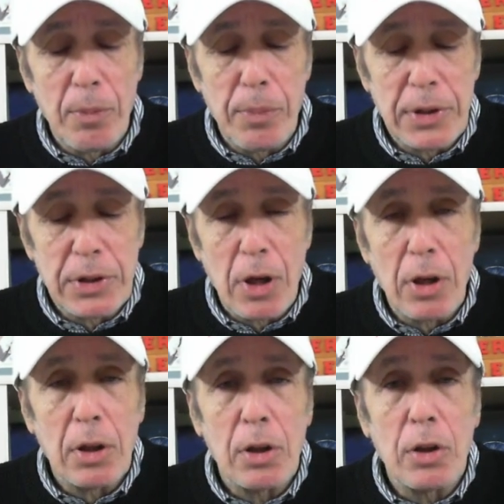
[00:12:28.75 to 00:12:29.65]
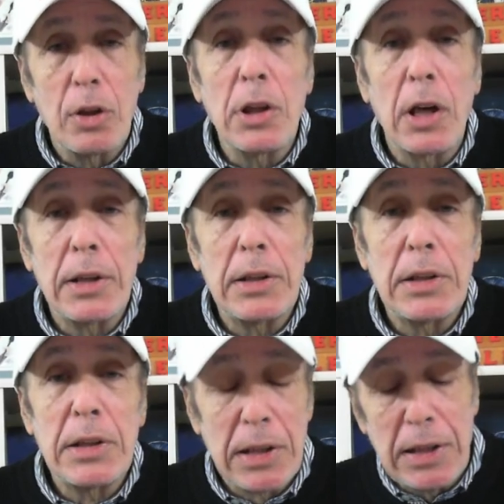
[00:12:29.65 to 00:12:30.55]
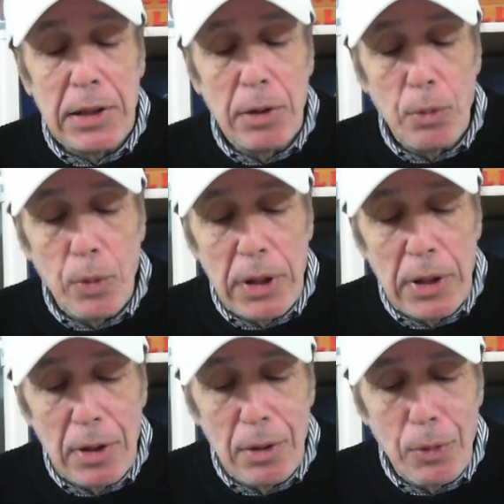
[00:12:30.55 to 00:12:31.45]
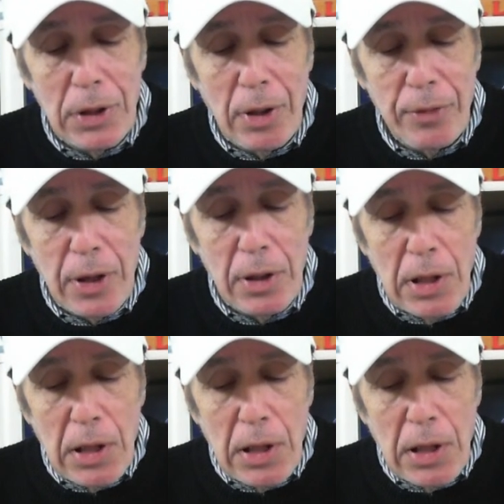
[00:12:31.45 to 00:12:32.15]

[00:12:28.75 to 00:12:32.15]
But good luck, Nikki. We love you.